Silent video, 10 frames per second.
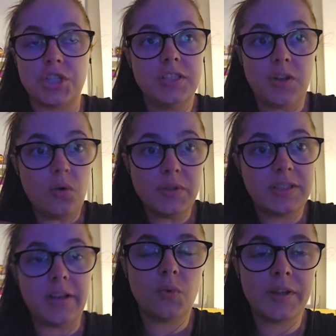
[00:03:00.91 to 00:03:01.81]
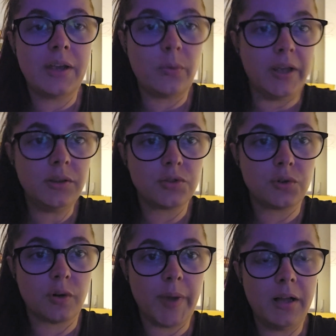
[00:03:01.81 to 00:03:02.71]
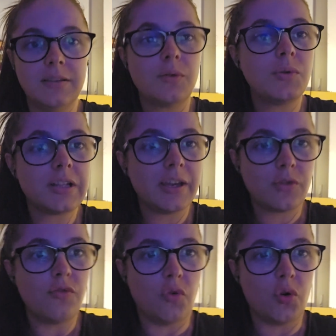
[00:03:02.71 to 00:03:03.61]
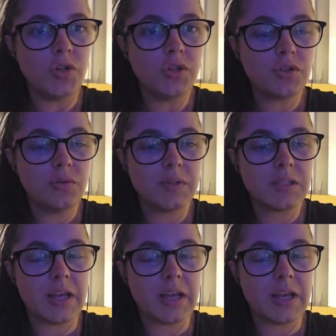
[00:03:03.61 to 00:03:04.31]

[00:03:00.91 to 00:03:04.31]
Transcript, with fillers: She's always there. When I rang the doorbell, there was like a voice who was